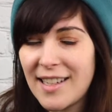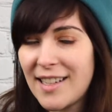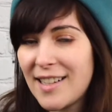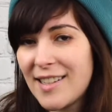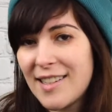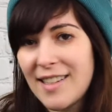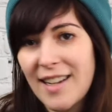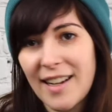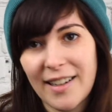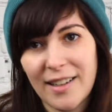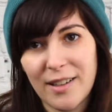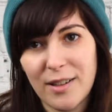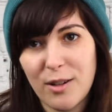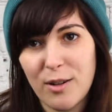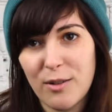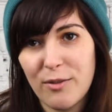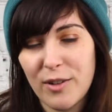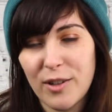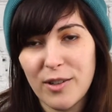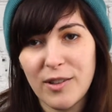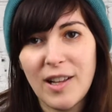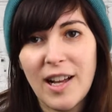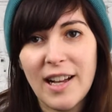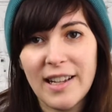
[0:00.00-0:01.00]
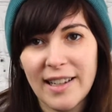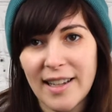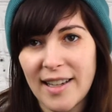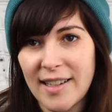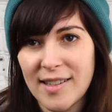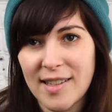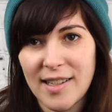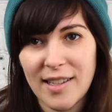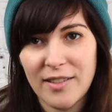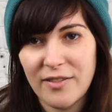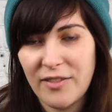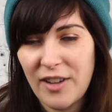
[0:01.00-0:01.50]
It's not going to go for a lot, guys,
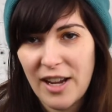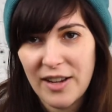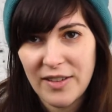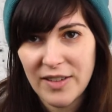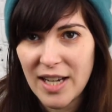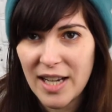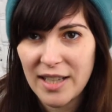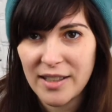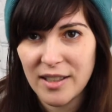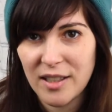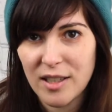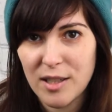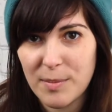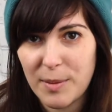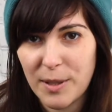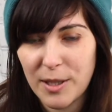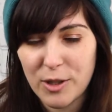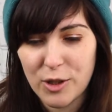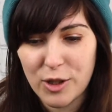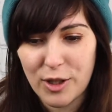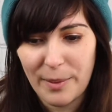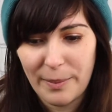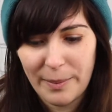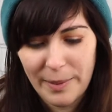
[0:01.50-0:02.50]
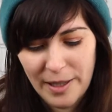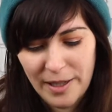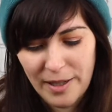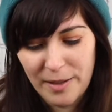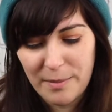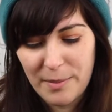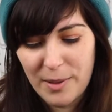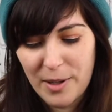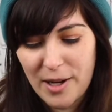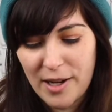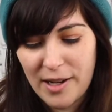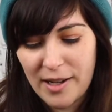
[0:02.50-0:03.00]
like $5 plus
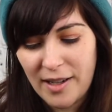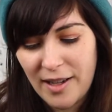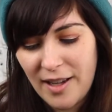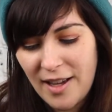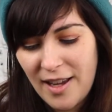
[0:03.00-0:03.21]
shipping, but